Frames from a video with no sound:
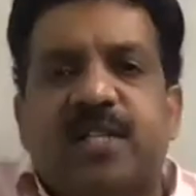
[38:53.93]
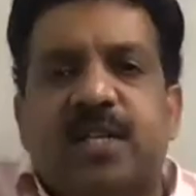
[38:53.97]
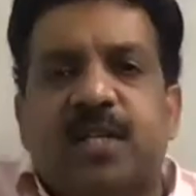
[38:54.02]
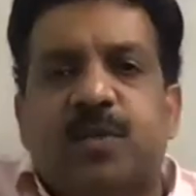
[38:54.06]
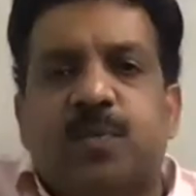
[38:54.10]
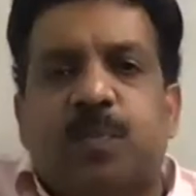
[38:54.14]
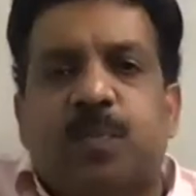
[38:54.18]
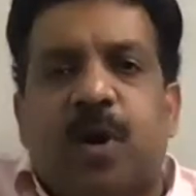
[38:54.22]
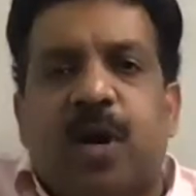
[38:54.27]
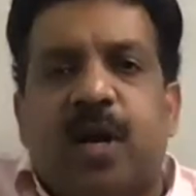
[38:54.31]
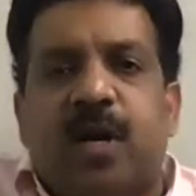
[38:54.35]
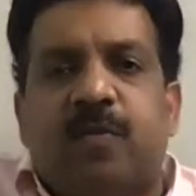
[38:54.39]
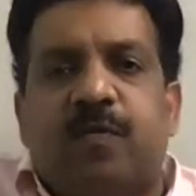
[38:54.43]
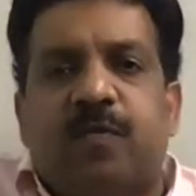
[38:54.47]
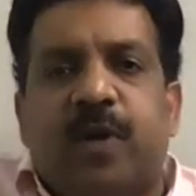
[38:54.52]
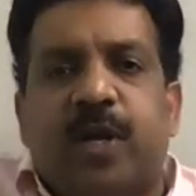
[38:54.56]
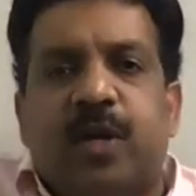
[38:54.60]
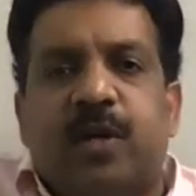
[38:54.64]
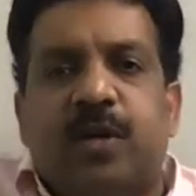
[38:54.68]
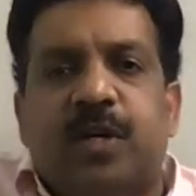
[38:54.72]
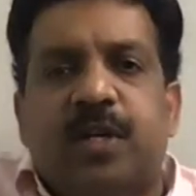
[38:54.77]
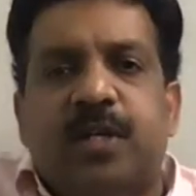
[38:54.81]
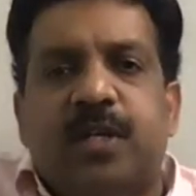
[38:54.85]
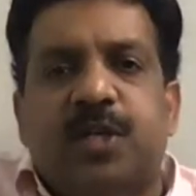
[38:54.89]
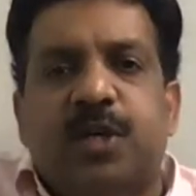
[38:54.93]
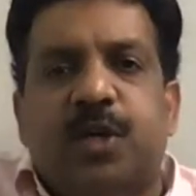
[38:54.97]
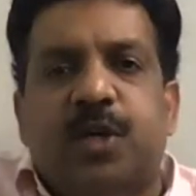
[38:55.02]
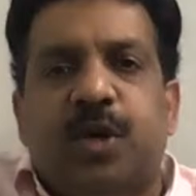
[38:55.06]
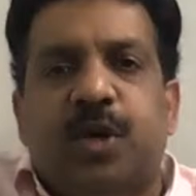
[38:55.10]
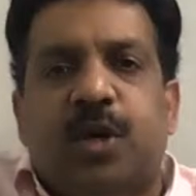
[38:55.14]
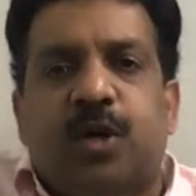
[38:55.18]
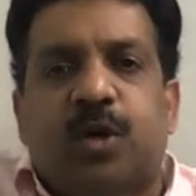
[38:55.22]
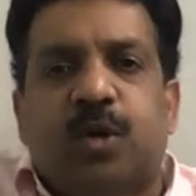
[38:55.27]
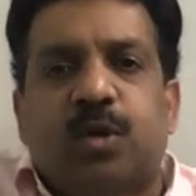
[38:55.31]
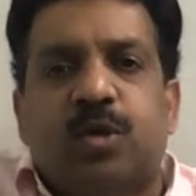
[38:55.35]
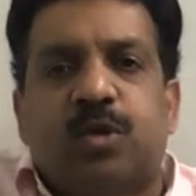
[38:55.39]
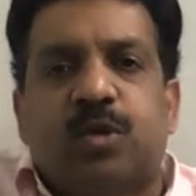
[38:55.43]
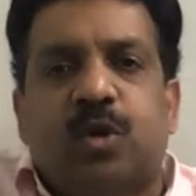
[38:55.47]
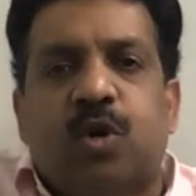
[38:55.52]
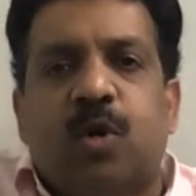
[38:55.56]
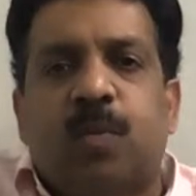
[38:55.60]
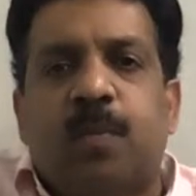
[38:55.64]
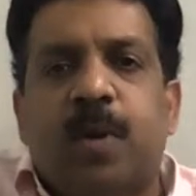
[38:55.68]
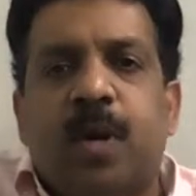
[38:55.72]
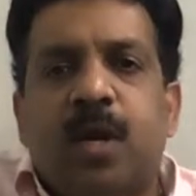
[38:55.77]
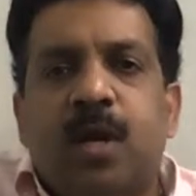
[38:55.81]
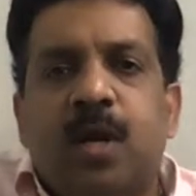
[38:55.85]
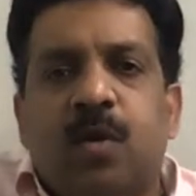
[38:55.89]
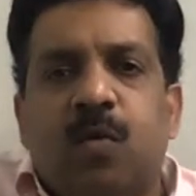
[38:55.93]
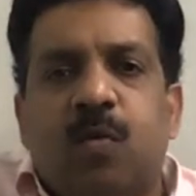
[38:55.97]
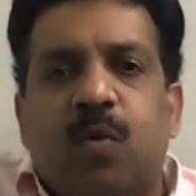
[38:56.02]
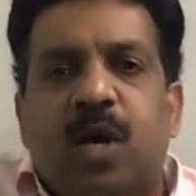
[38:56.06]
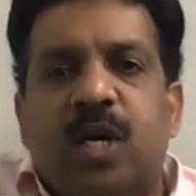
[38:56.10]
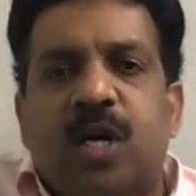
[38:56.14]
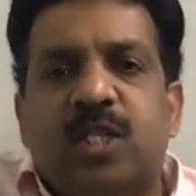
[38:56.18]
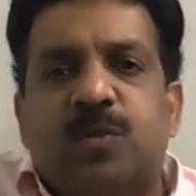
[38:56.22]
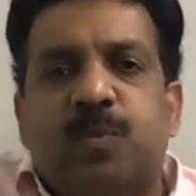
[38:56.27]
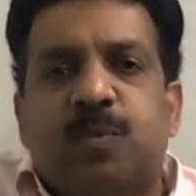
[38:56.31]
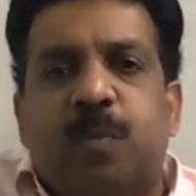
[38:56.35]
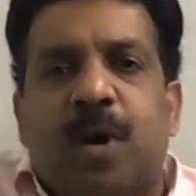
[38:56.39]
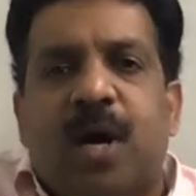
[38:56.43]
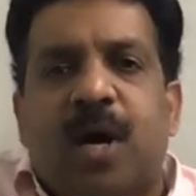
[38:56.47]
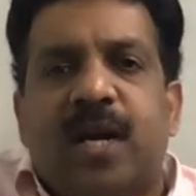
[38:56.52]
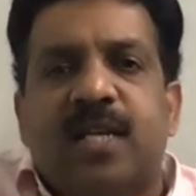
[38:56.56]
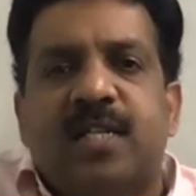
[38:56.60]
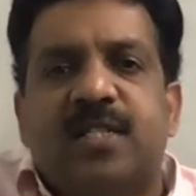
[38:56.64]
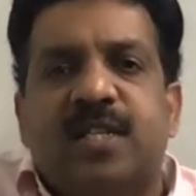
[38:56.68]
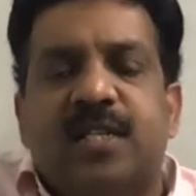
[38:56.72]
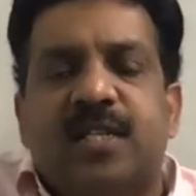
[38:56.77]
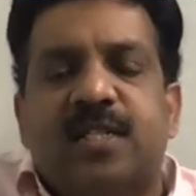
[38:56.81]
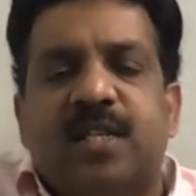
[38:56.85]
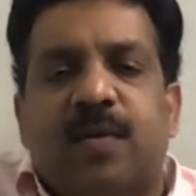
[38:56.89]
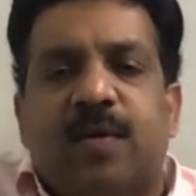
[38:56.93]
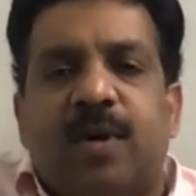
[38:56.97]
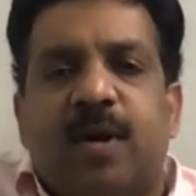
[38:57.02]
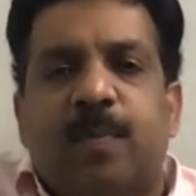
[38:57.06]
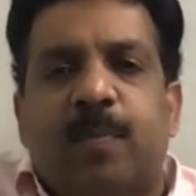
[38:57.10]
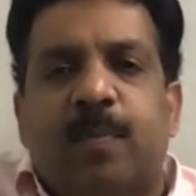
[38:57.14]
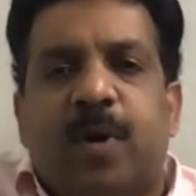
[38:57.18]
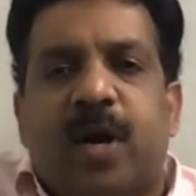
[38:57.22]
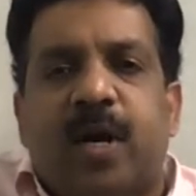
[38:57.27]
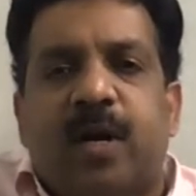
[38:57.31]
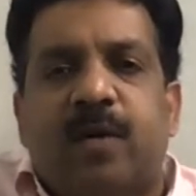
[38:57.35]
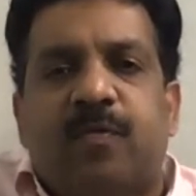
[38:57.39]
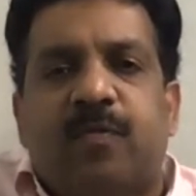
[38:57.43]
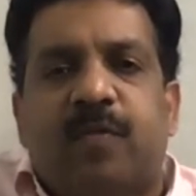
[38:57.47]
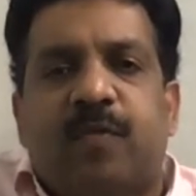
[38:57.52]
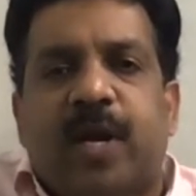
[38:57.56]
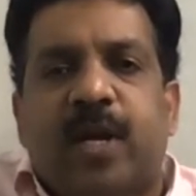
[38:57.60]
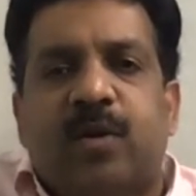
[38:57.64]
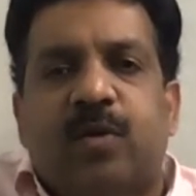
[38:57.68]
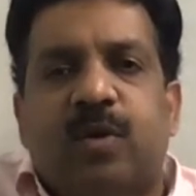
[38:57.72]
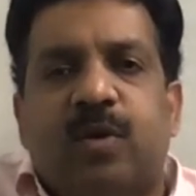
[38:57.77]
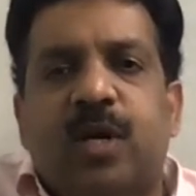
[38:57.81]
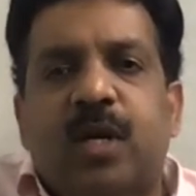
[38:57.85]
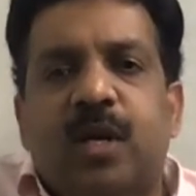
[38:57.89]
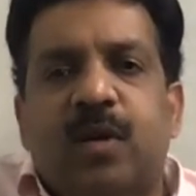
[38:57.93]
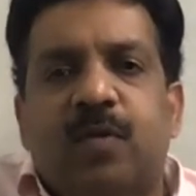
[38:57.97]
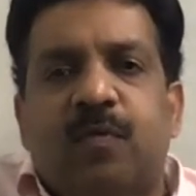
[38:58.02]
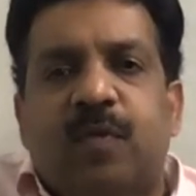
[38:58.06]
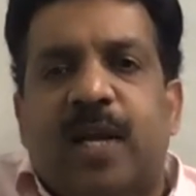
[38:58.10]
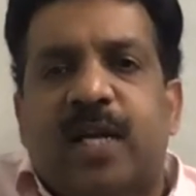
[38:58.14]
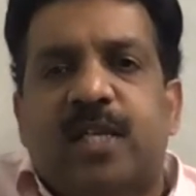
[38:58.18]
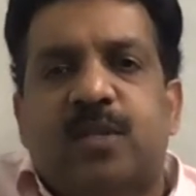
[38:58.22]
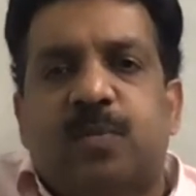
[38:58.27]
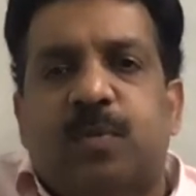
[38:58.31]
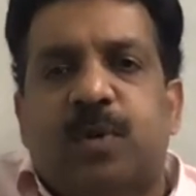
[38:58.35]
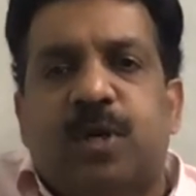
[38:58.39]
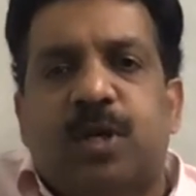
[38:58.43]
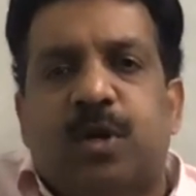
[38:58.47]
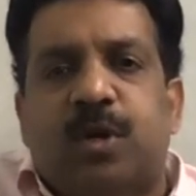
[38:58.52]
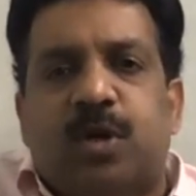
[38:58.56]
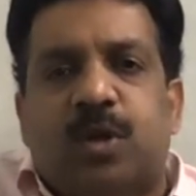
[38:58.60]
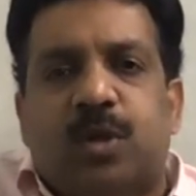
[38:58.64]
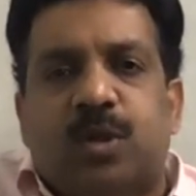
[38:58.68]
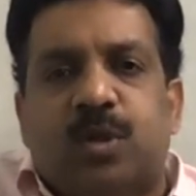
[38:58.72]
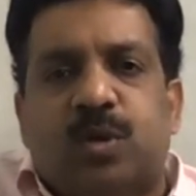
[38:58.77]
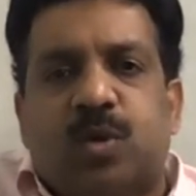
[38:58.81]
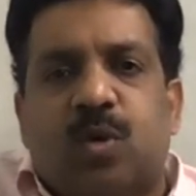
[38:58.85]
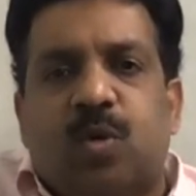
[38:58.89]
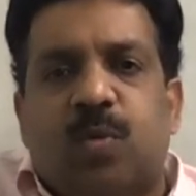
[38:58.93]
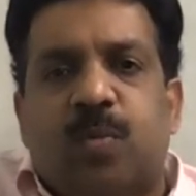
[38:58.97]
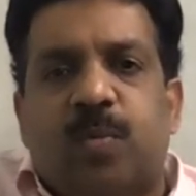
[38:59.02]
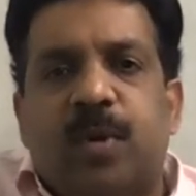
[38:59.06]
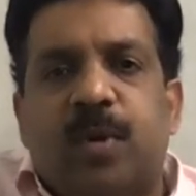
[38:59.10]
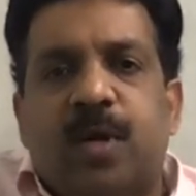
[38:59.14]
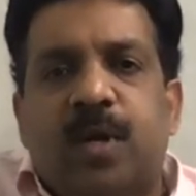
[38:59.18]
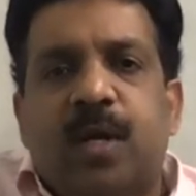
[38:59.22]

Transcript: 6.5 digital ureteroscope. World's smallest is 7.5 flexible ureteroscope.